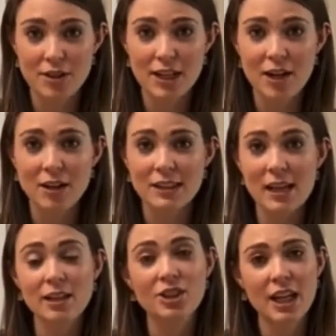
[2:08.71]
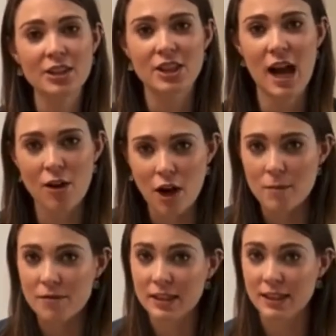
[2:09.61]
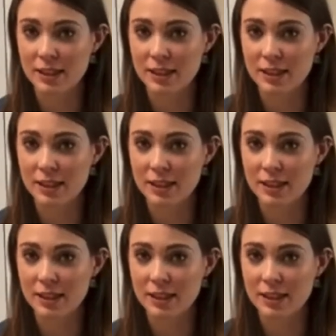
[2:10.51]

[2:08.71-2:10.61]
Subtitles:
in there because that could change the outcome of this